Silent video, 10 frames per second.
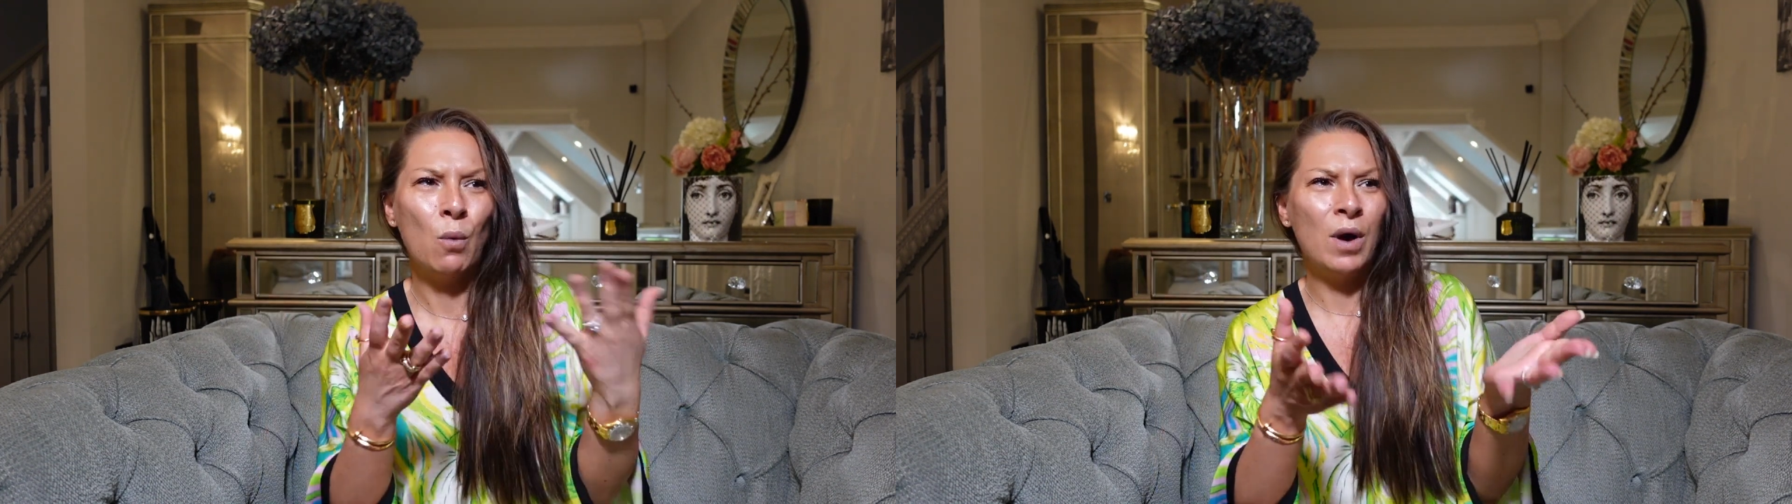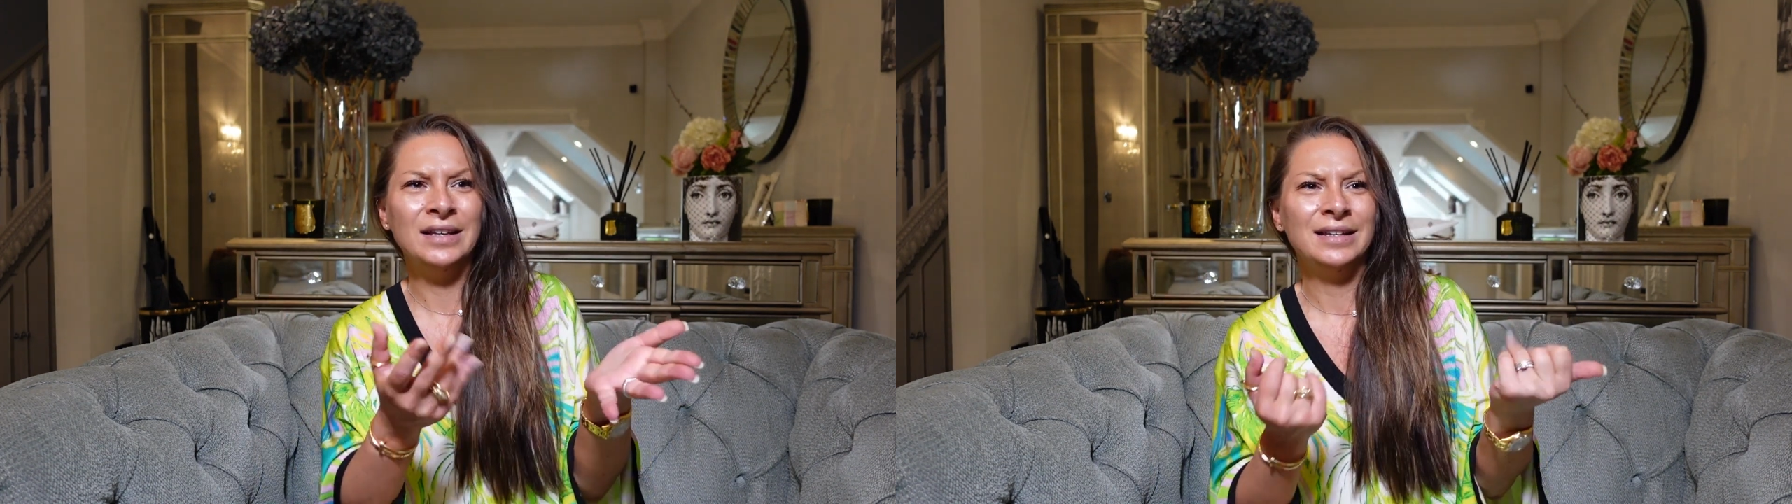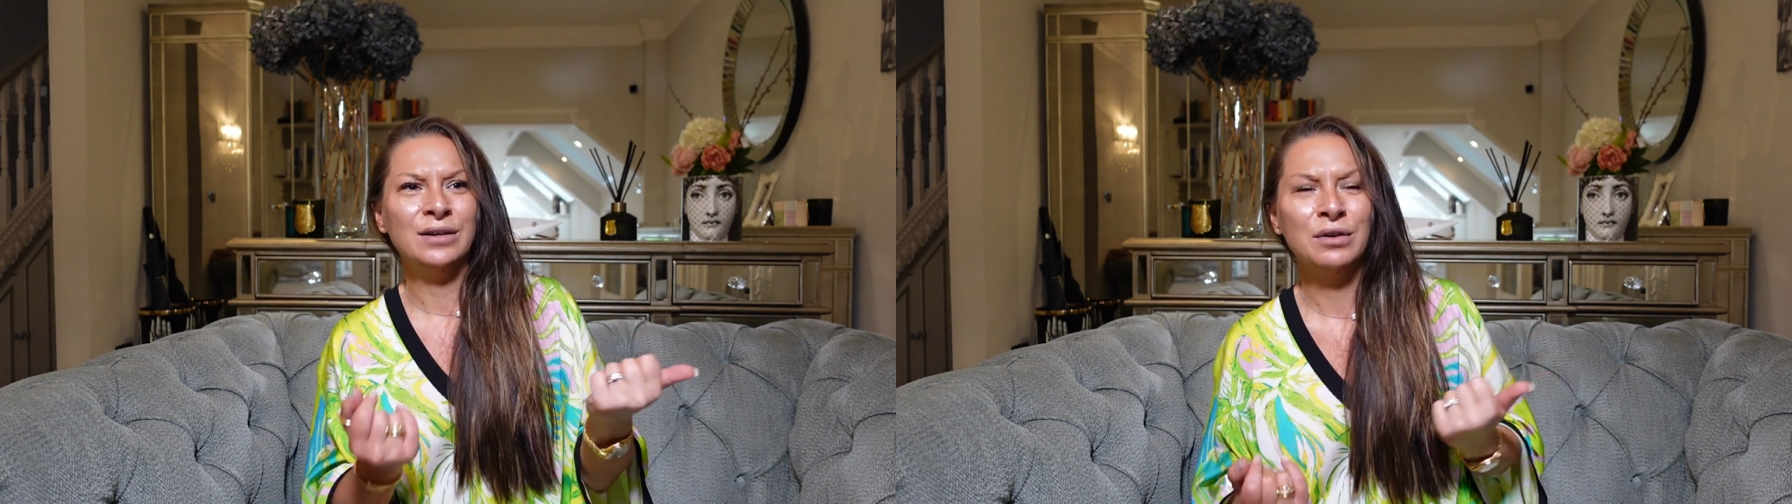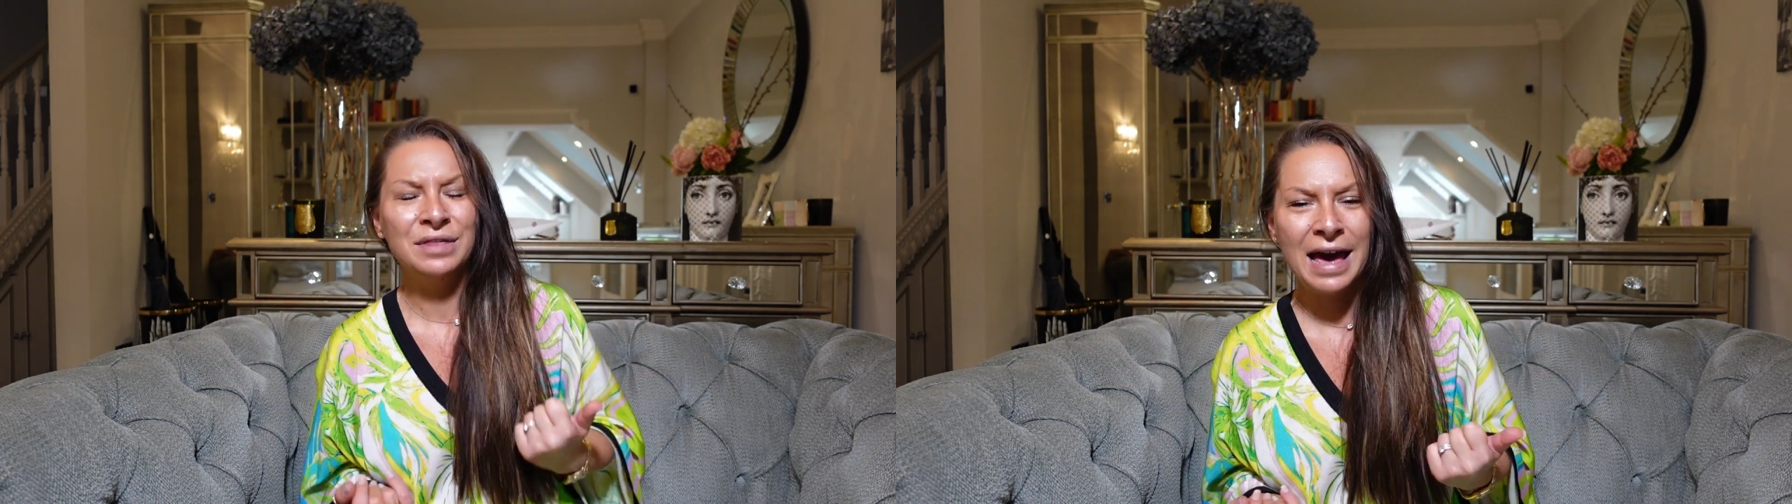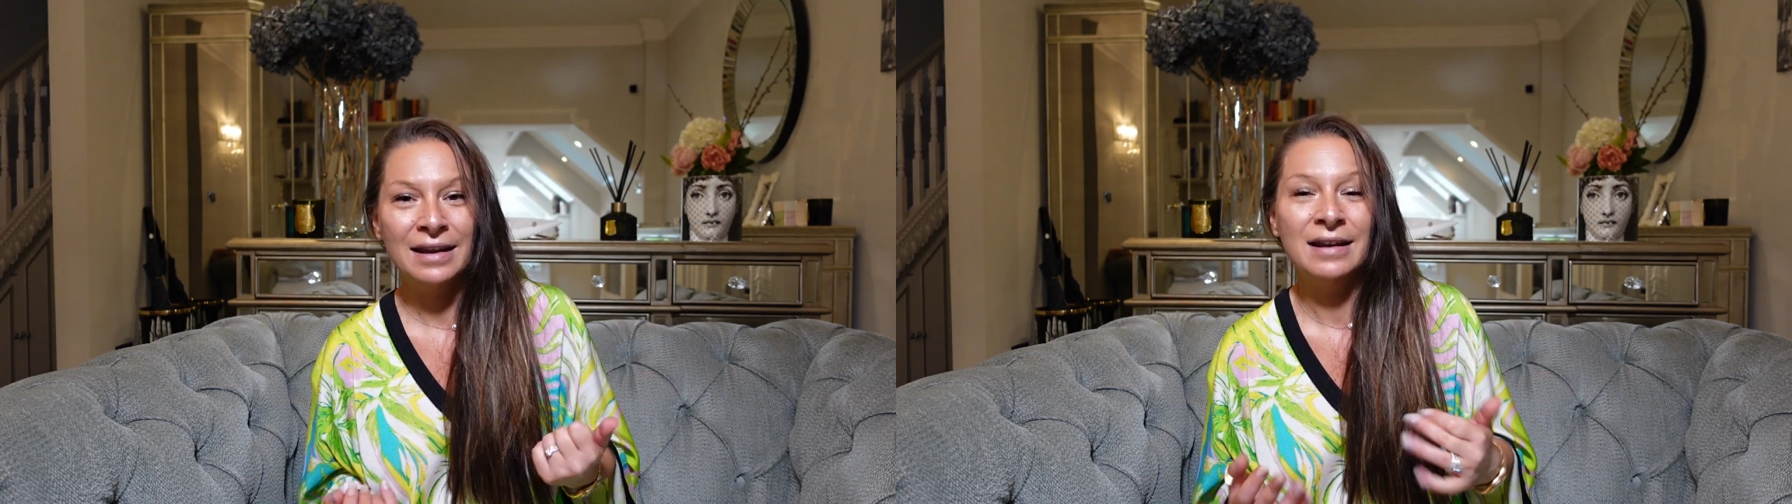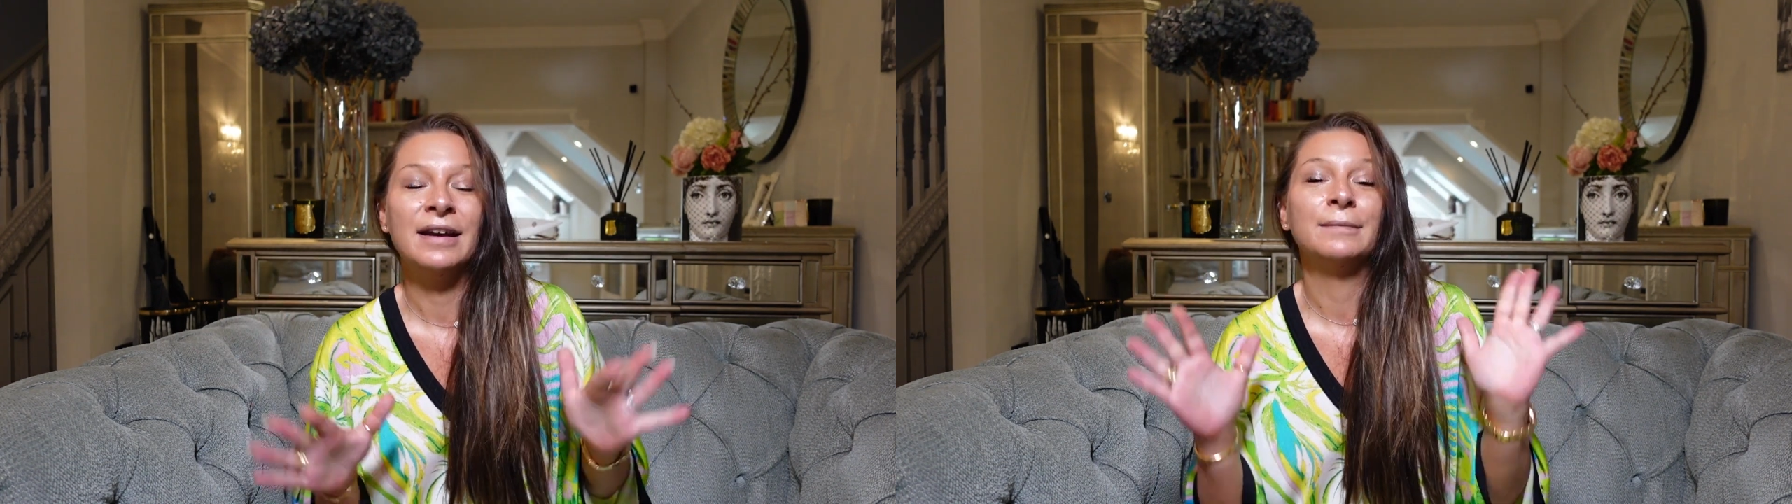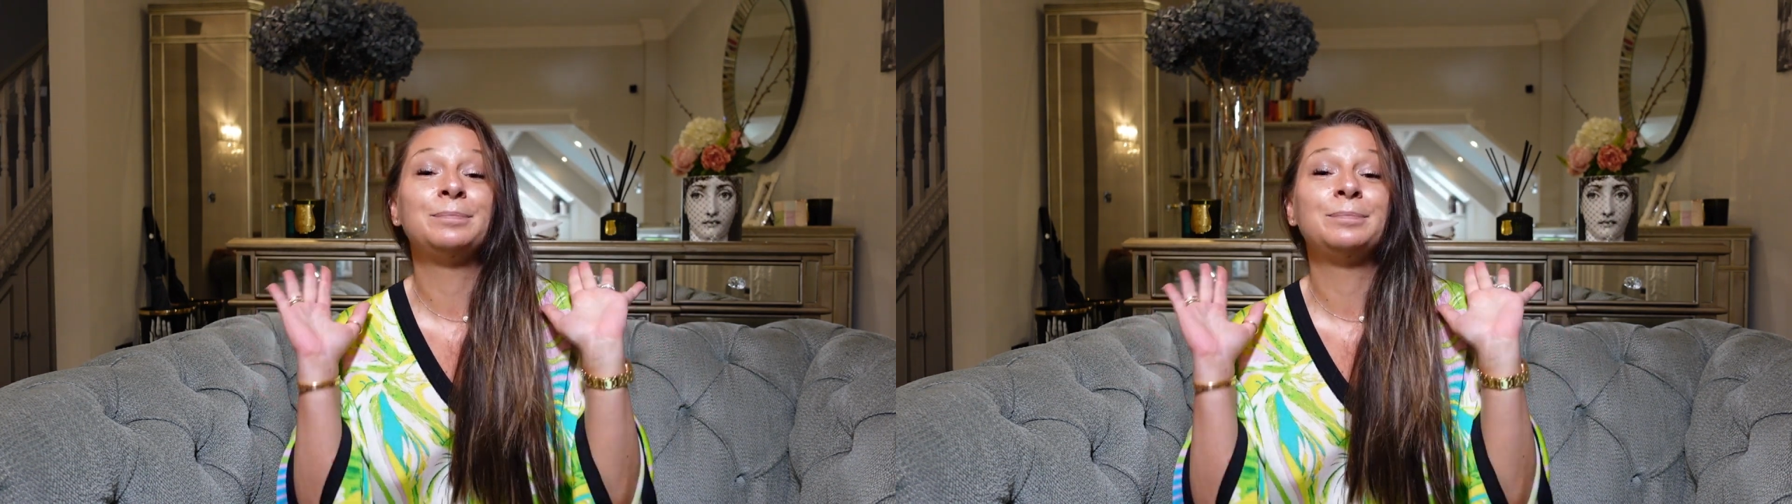Why has it got that in it?